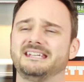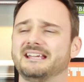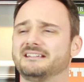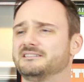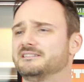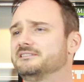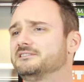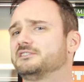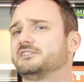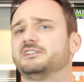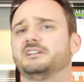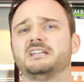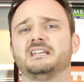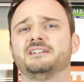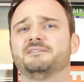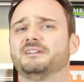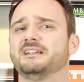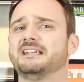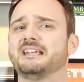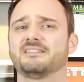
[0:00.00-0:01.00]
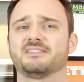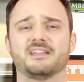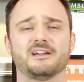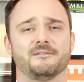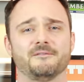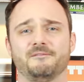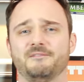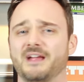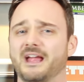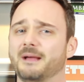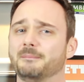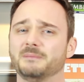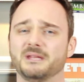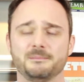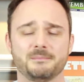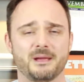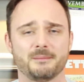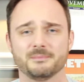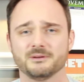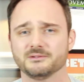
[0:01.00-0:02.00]
Texans couldn't even get their
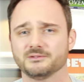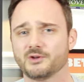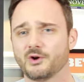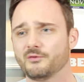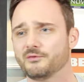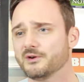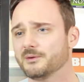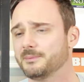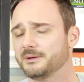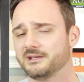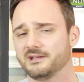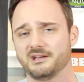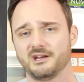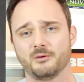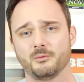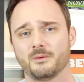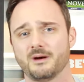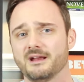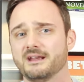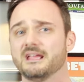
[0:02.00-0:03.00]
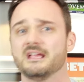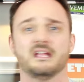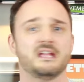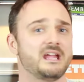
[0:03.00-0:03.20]
family members over, but you know what?